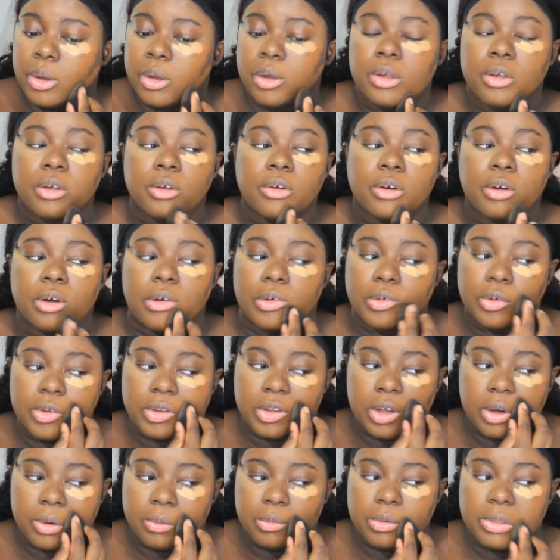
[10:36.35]
you know,
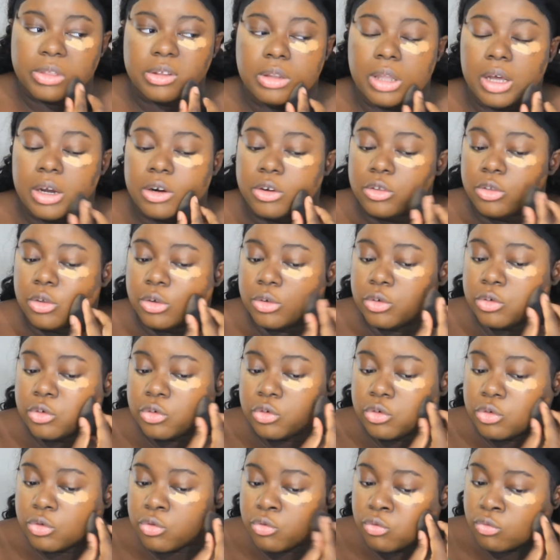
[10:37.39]
dealt with a lot of those
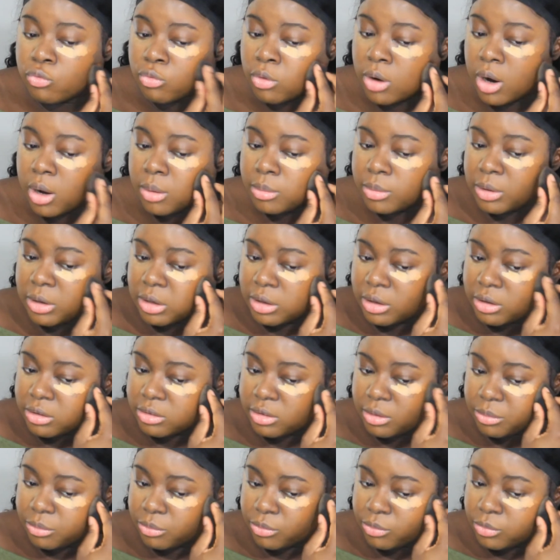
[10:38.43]
traumas,
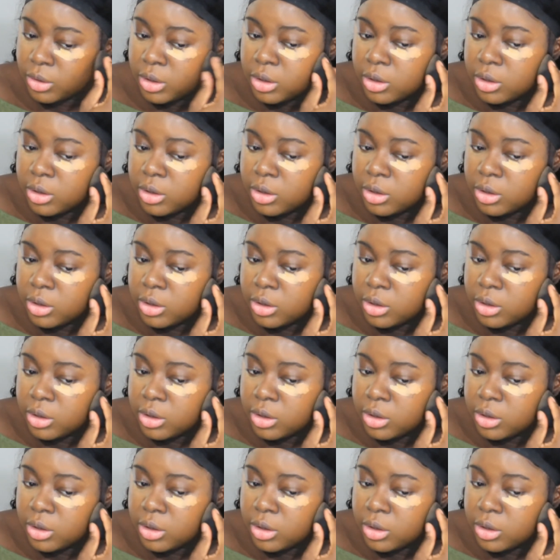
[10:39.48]
and,